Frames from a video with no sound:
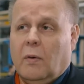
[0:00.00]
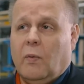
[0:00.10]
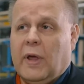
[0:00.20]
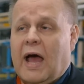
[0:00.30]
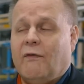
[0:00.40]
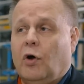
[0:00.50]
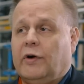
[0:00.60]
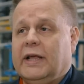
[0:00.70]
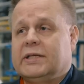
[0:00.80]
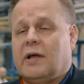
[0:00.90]
we have
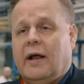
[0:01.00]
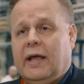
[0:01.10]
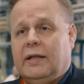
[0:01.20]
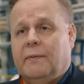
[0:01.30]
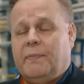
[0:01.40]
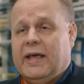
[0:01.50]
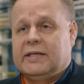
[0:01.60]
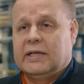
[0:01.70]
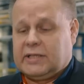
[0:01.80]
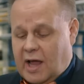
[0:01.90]
already studied the
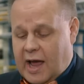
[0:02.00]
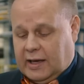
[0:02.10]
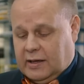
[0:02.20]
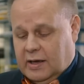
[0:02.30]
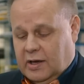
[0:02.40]
places like